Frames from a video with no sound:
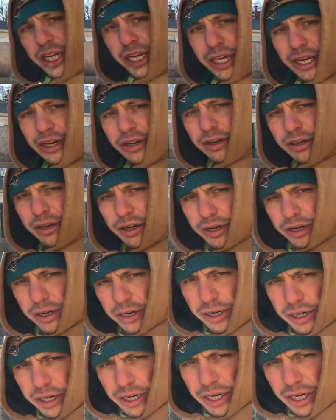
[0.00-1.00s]
here.
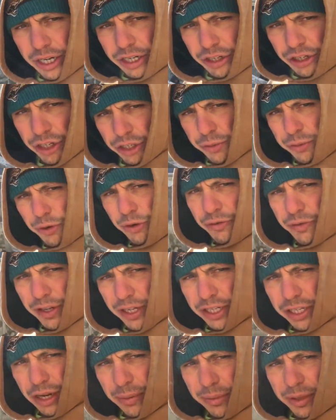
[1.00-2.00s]
He's just
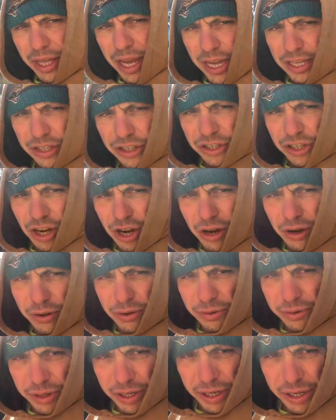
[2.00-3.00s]
moving some of that
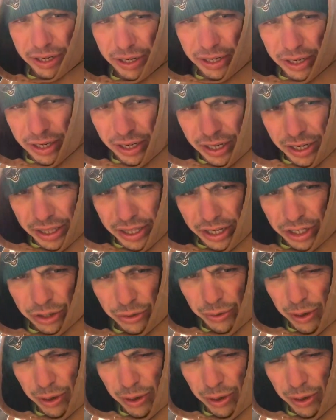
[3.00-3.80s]
stone this